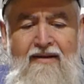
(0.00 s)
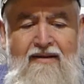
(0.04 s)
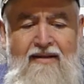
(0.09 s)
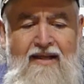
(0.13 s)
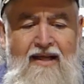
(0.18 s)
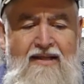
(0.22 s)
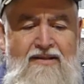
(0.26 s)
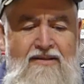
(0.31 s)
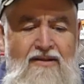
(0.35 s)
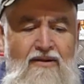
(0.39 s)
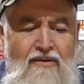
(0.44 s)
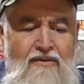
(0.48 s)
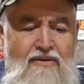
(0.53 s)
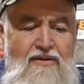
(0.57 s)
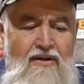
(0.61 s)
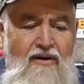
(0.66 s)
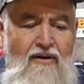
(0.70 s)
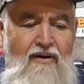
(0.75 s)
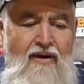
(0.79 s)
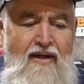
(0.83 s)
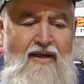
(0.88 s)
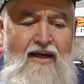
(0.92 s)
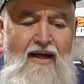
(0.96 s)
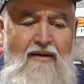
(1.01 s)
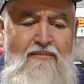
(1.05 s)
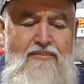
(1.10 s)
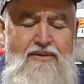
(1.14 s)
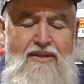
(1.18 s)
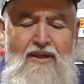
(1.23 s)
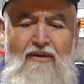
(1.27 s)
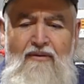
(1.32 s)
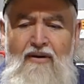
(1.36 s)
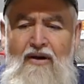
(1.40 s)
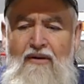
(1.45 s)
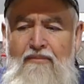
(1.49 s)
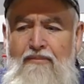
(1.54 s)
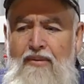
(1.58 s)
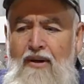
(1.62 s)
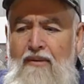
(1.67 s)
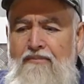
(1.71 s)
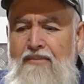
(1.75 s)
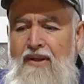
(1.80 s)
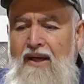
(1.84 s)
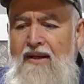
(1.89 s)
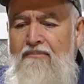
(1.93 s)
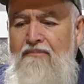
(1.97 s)
that's all tidied up, so I'll
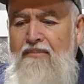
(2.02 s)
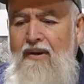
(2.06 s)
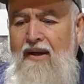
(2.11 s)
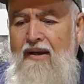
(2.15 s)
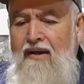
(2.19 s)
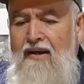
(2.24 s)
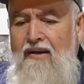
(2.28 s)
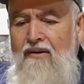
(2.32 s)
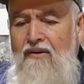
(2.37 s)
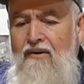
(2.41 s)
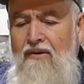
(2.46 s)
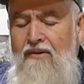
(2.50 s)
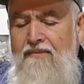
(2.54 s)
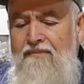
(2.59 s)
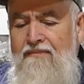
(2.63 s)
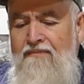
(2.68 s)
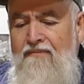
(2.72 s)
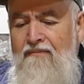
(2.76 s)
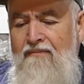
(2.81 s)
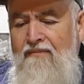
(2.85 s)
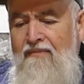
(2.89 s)
pop that back on,